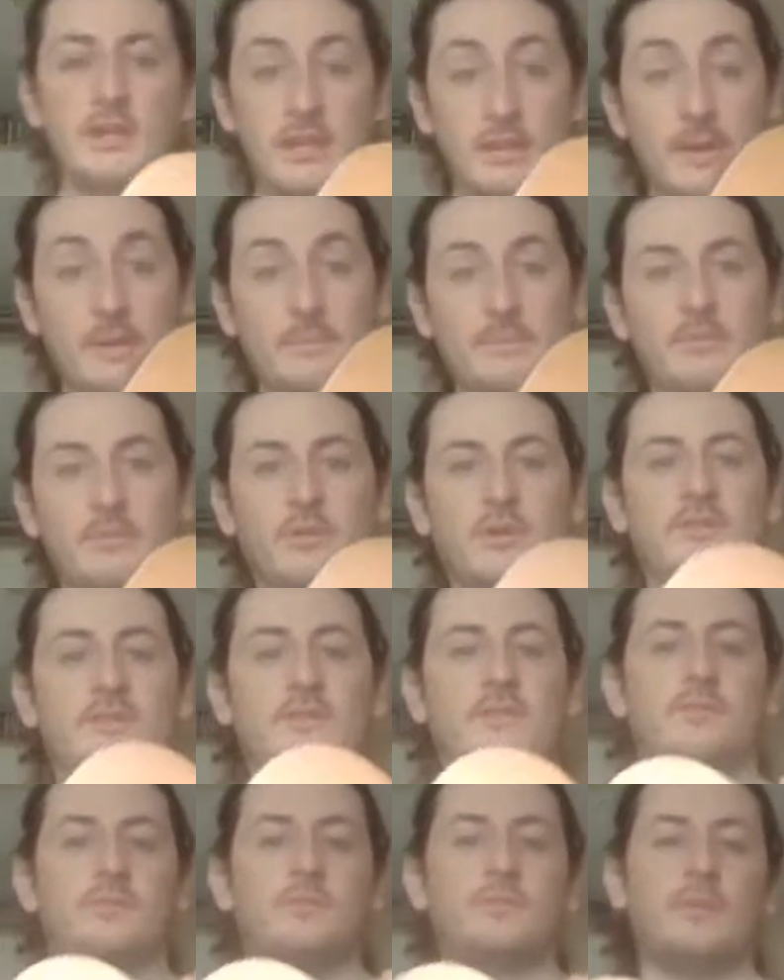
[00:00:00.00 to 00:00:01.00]
That might be what
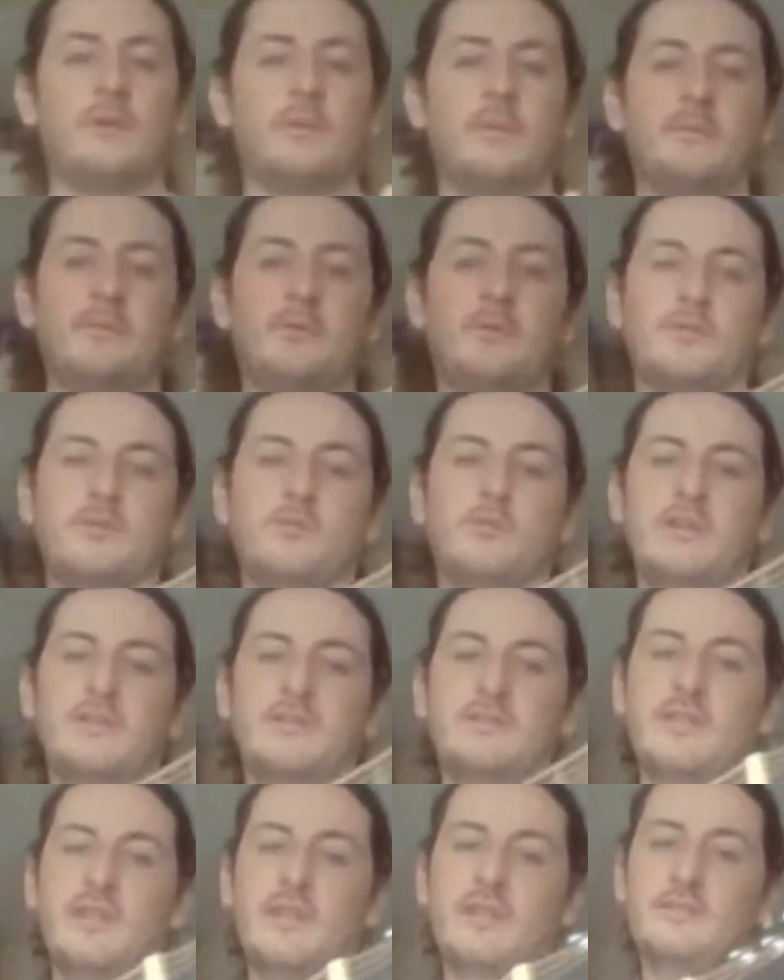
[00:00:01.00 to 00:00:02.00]
the
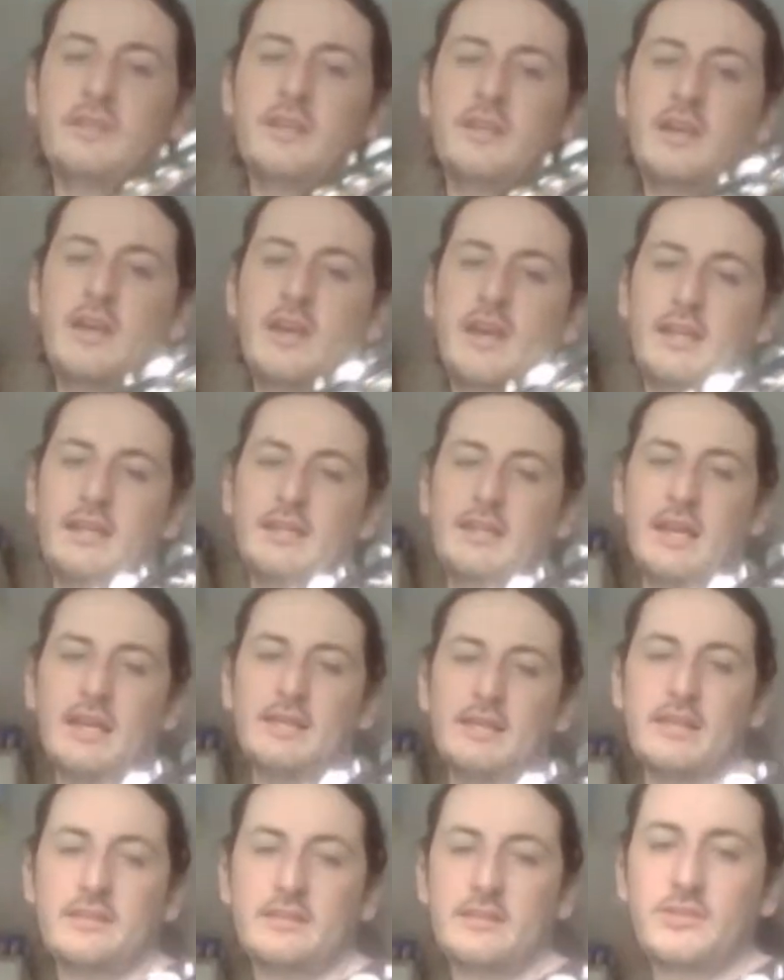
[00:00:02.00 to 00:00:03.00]
reason is. And
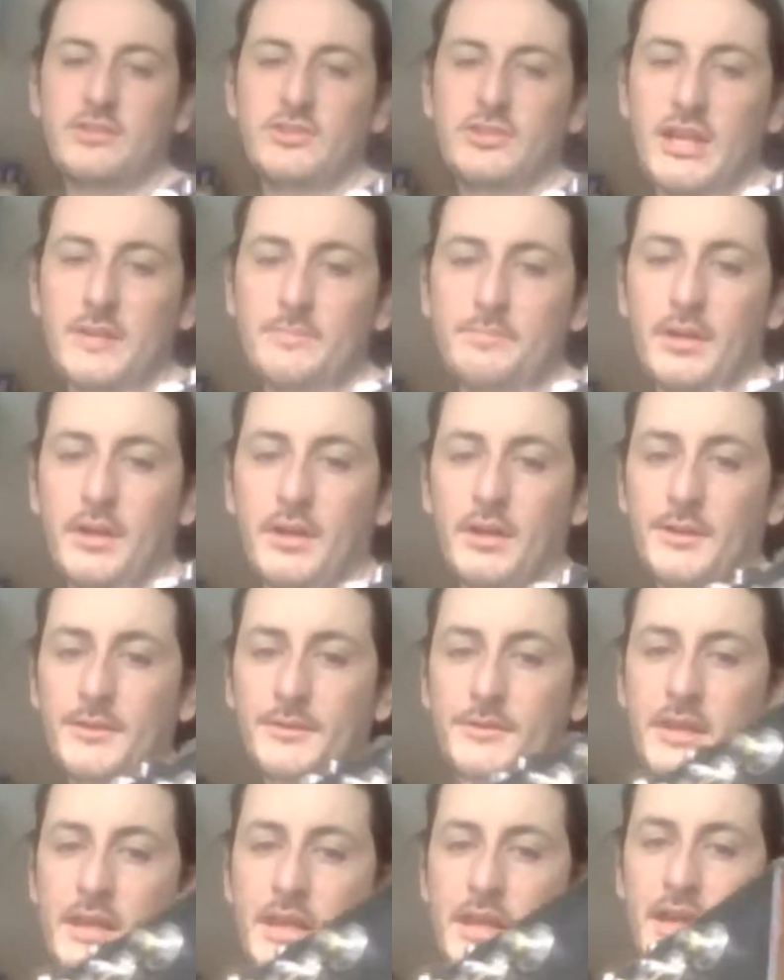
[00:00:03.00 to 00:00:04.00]
again, there's a chip
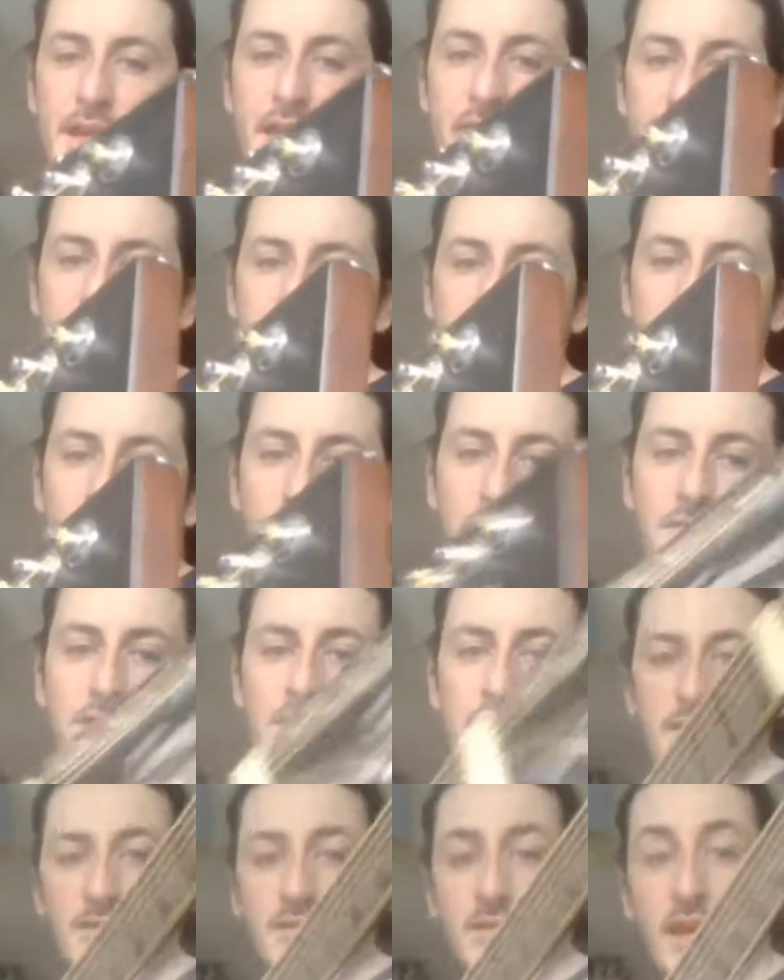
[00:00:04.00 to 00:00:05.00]
on the headstock
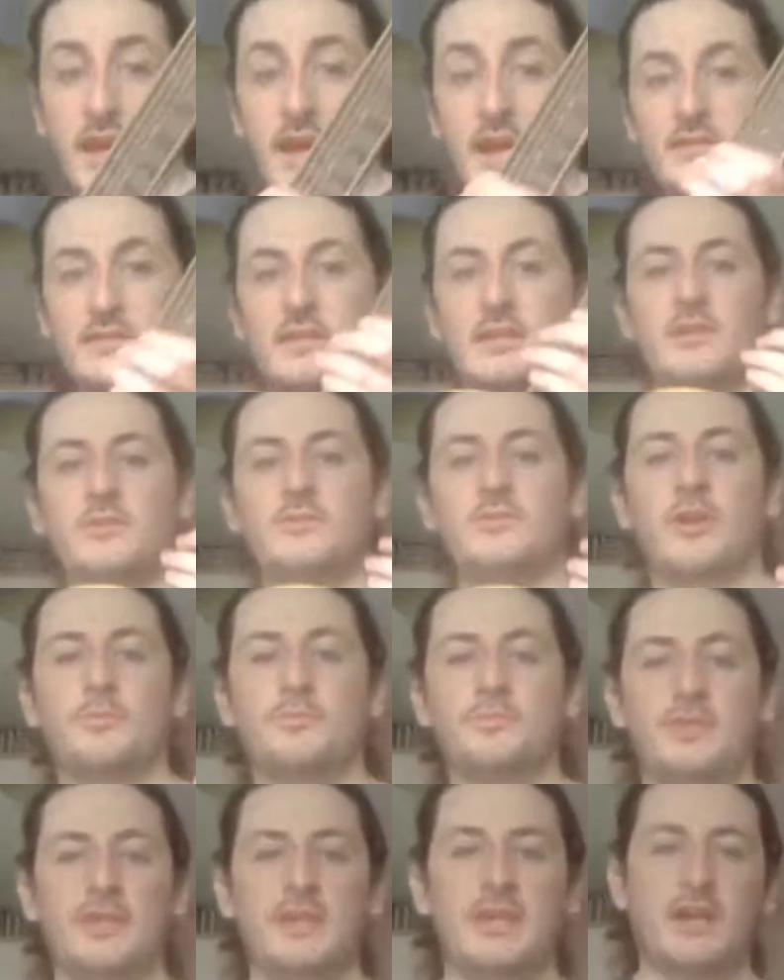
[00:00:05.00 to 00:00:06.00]
because I accidentally
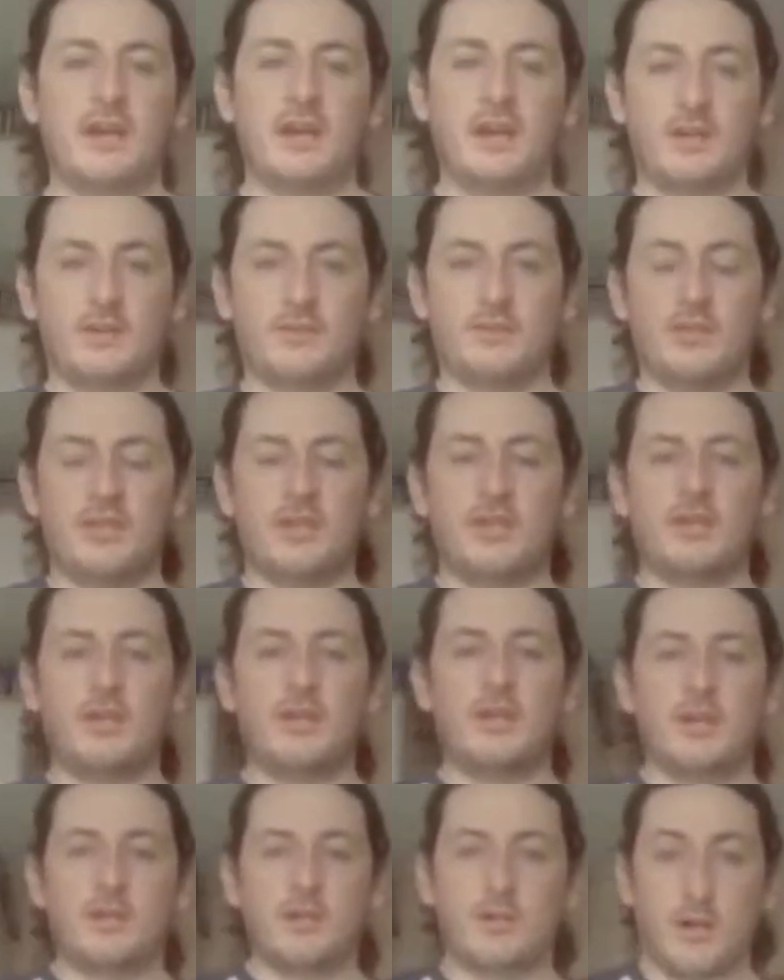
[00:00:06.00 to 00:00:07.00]
dropped it on the
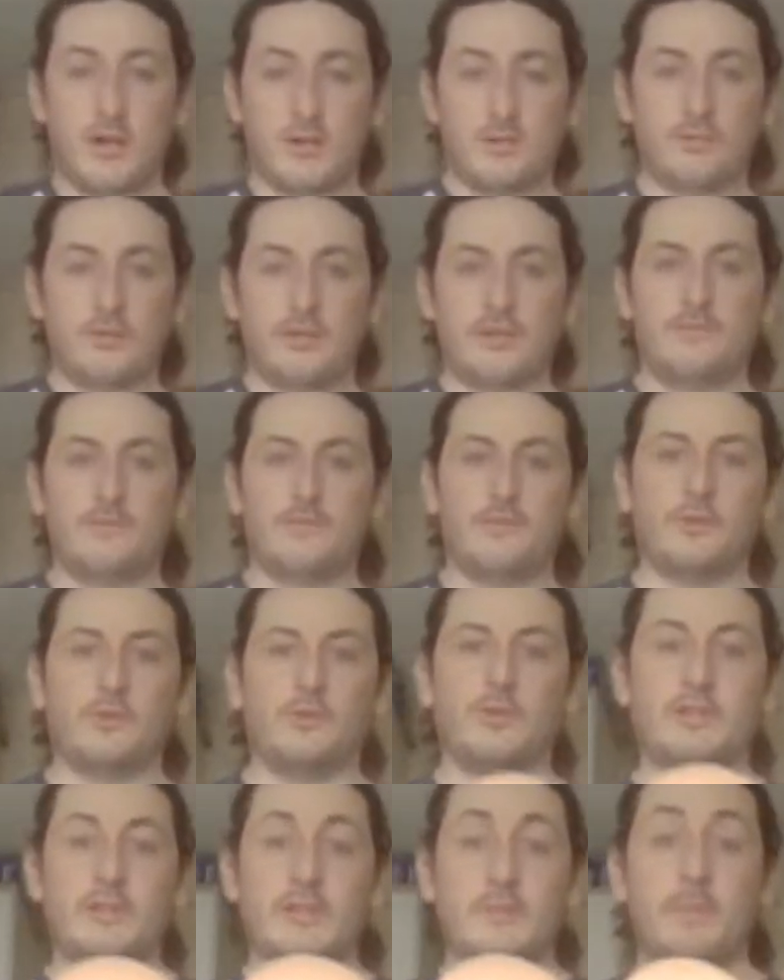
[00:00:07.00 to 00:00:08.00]
concrete
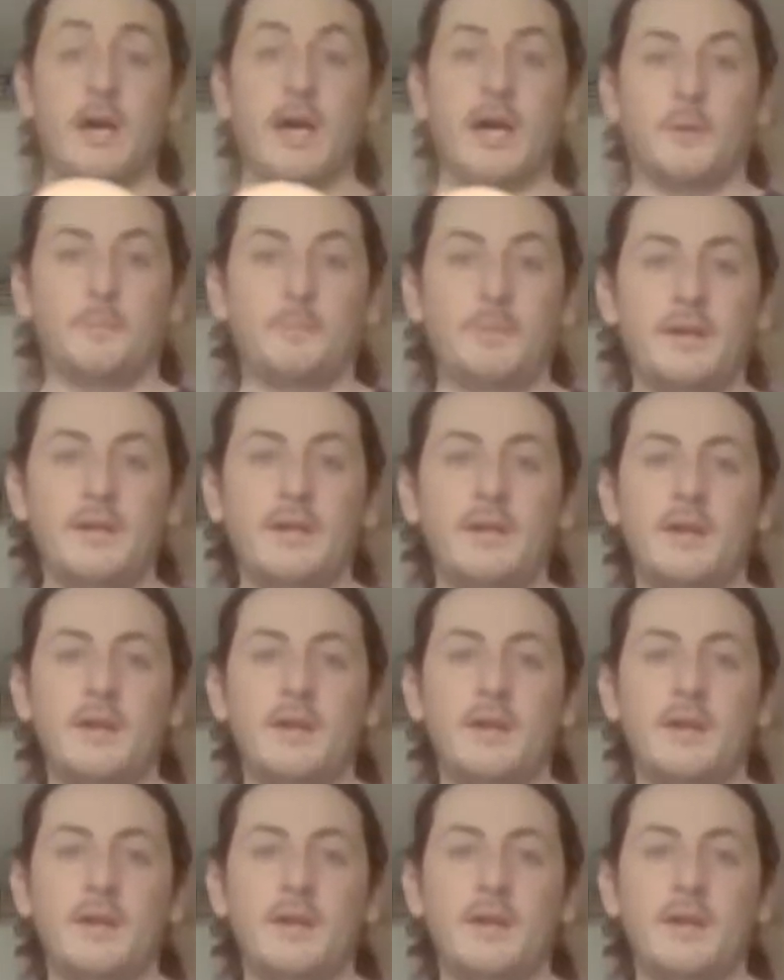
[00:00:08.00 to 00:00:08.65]
floor in a pub,